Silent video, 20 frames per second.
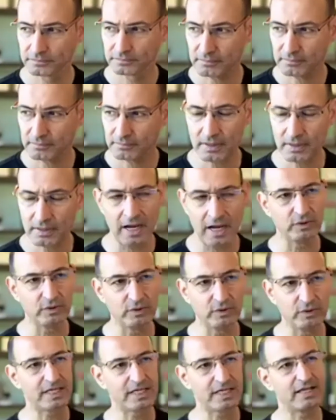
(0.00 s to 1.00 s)
I would say
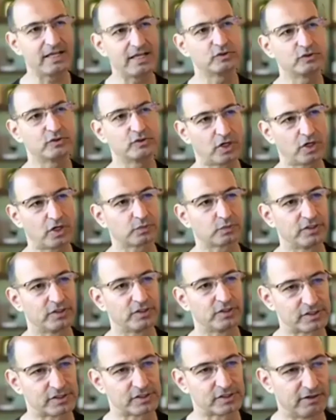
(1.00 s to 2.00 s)
you start with
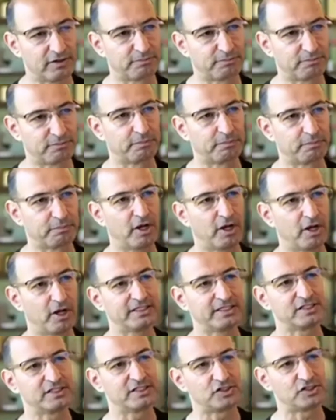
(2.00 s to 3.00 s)
yourself. Politics
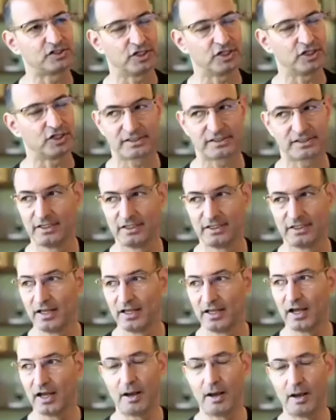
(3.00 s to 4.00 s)
is just
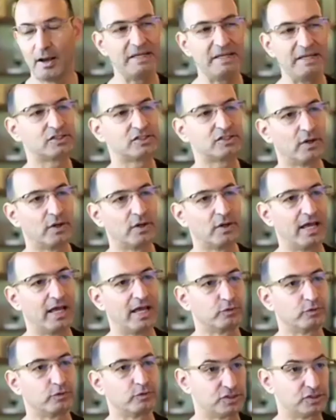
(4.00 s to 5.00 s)
a means to an end,
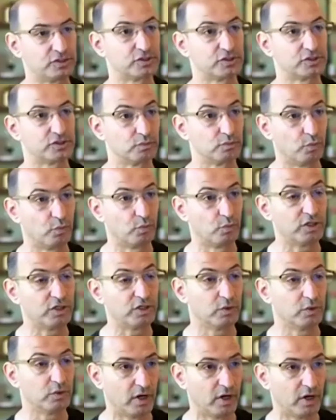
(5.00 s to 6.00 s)
which is what do you
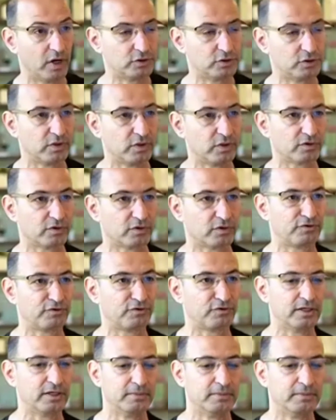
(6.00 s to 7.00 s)
want to do with your
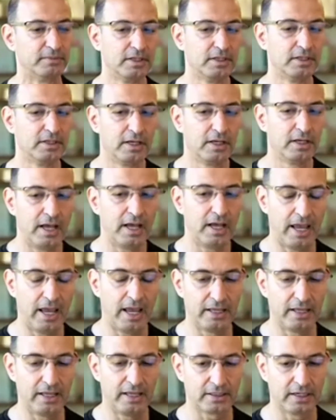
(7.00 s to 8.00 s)
freedom? And
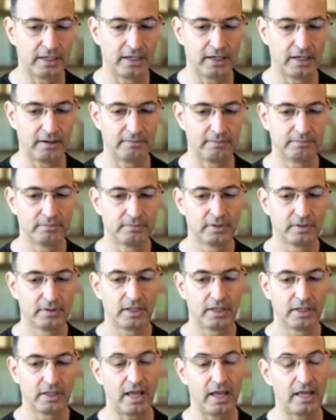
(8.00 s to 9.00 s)

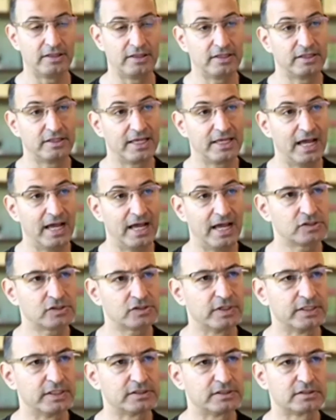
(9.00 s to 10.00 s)
then the answer
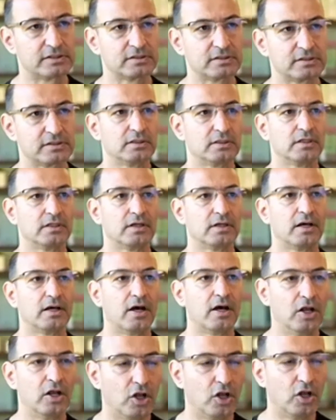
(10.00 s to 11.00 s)
is a
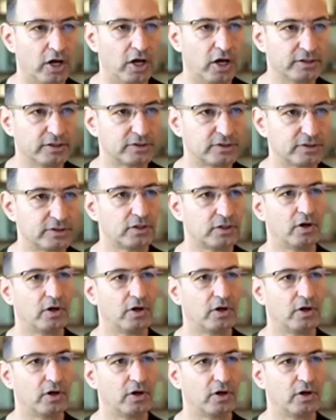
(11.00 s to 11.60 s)
lot of